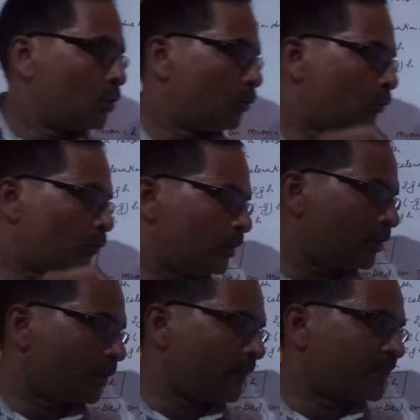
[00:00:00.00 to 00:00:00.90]
will
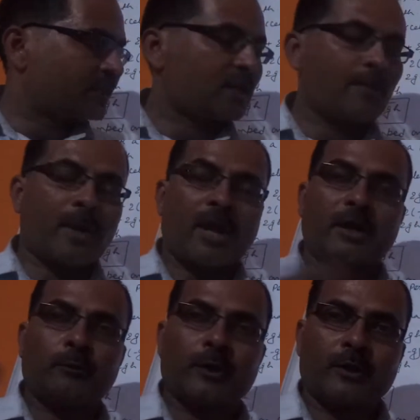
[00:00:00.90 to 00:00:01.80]
remain same
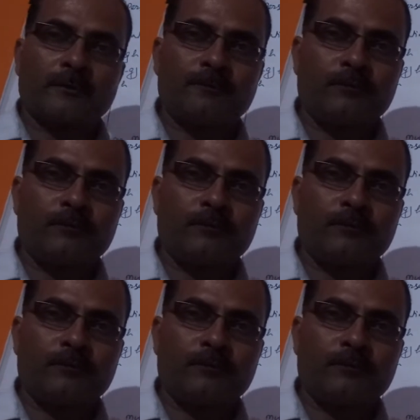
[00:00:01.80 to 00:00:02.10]
anywhere.